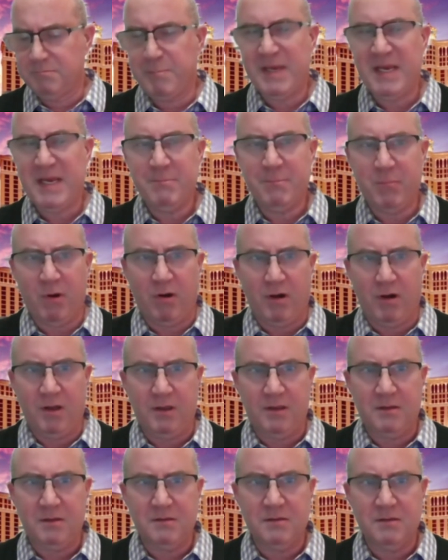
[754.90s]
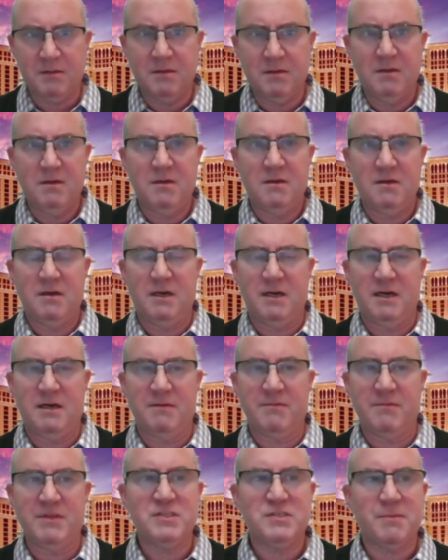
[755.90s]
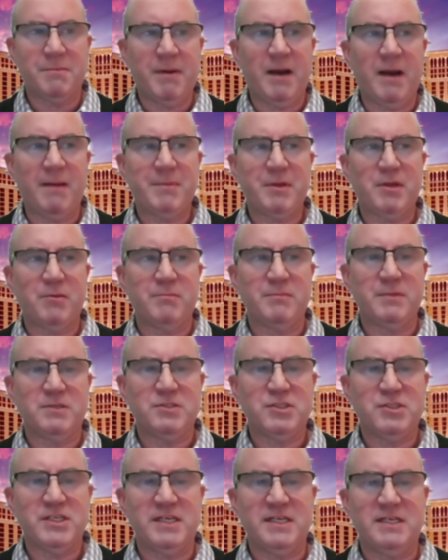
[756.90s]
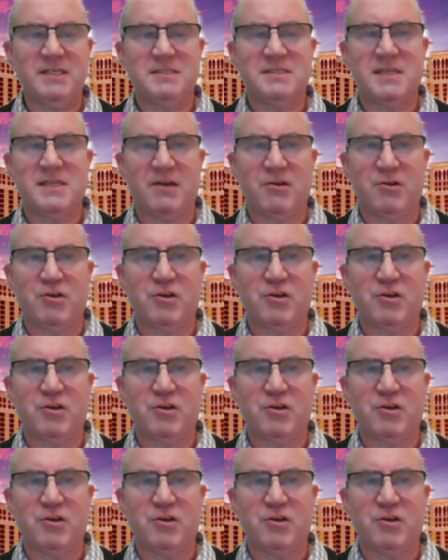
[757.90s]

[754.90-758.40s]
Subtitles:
Pinball. Mm-hmm. These are popular machines that are